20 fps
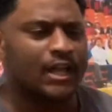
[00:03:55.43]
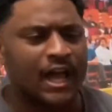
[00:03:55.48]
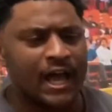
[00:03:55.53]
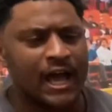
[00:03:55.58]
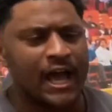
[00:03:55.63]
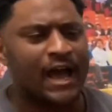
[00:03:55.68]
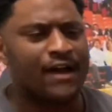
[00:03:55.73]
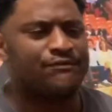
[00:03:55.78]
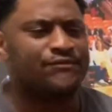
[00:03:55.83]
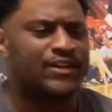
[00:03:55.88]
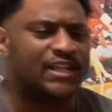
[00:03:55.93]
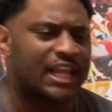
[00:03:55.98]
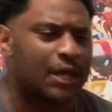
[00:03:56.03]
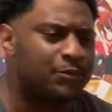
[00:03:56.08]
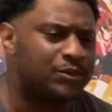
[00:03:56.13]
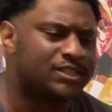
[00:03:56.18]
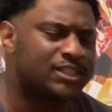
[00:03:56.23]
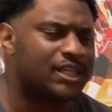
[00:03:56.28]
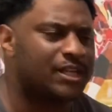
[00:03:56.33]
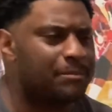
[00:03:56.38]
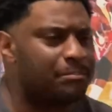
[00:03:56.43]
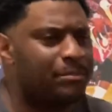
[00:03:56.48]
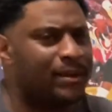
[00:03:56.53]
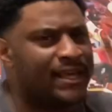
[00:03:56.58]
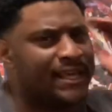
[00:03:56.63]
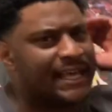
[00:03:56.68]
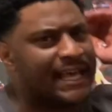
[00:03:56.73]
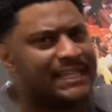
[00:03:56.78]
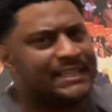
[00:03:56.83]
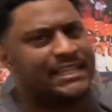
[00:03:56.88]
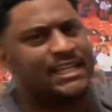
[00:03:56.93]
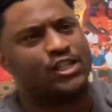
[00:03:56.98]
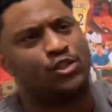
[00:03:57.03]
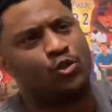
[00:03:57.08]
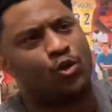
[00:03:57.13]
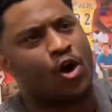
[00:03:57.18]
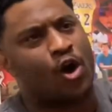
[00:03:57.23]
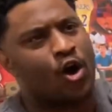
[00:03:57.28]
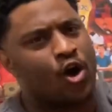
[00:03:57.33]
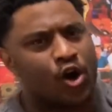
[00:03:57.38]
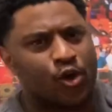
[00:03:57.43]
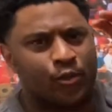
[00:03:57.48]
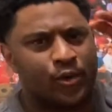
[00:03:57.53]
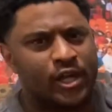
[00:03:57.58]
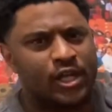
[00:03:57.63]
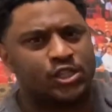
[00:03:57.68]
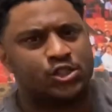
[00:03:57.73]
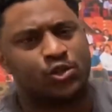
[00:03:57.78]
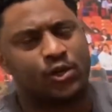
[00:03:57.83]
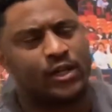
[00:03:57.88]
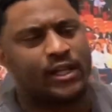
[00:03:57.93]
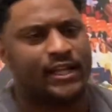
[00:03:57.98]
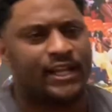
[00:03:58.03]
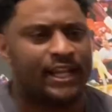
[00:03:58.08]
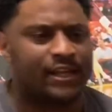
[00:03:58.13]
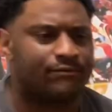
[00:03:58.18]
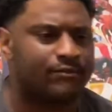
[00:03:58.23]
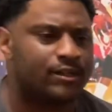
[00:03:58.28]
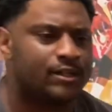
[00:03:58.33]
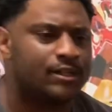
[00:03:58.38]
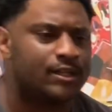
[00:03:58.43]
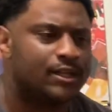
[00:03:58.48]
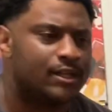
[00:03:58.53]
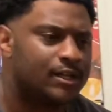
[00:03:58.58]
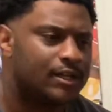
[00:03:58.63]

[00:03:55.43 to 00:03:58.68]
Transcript: I feel like we should have been got that all red Jordan eleven.